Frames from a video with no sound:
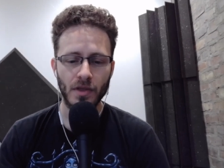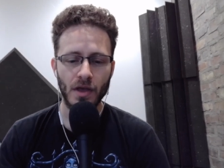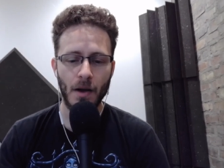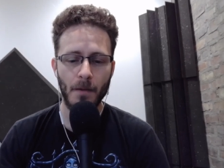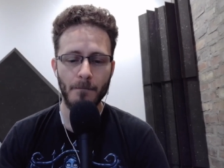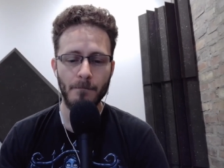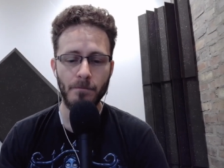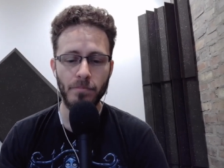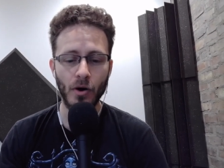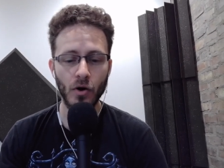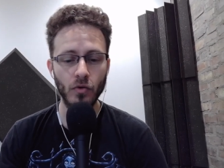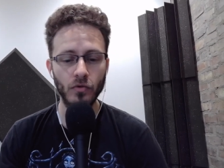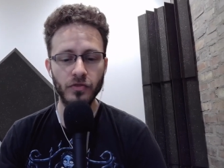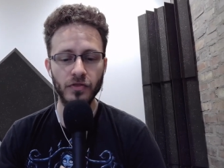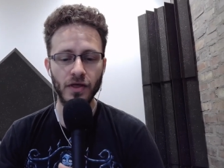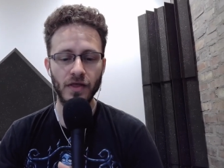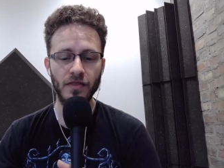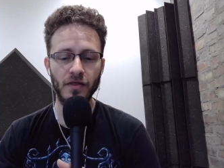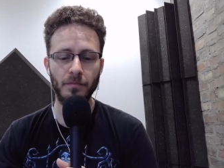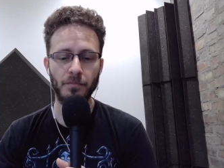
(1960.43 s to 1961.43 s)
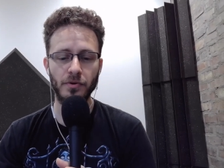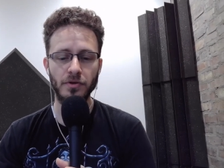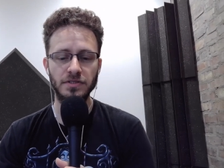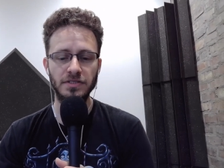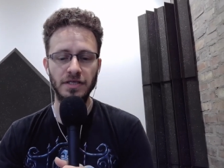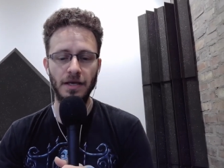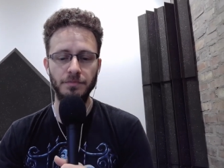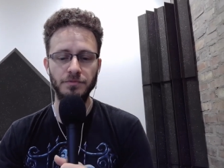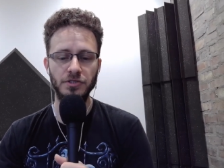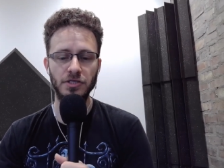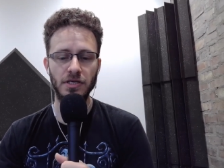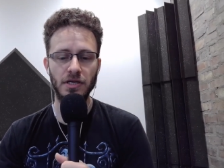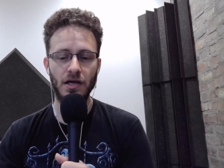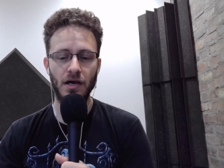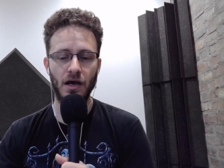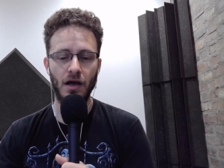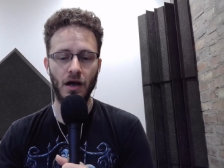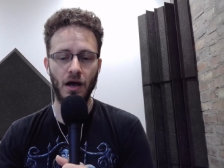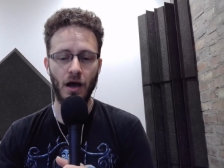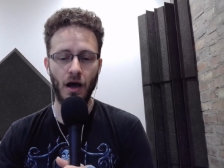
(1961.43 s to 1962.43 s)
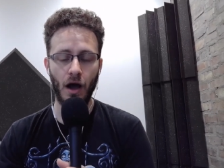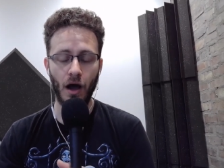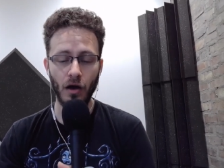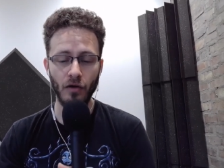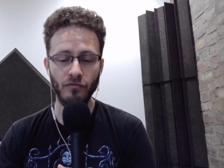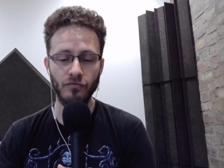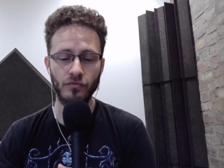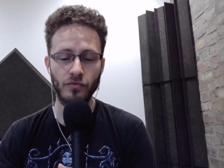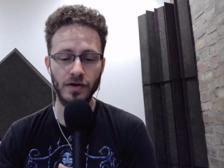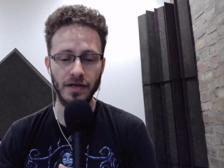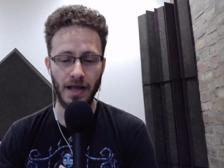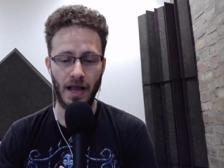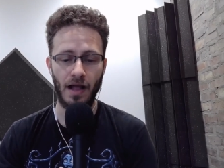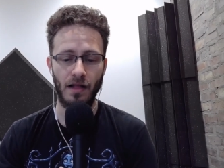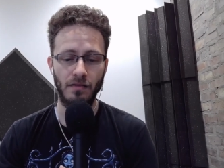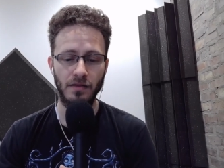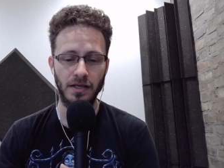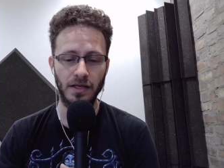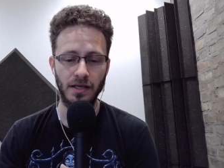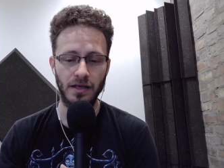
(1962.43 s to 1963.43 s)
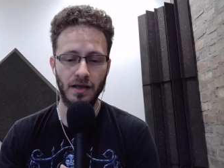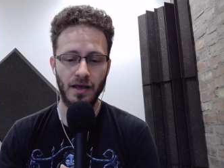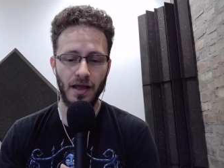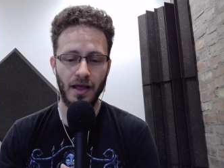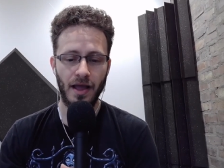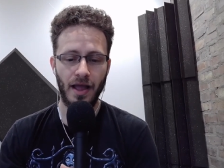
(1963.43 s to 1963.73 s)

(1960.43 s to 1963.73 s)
both in the perception of reality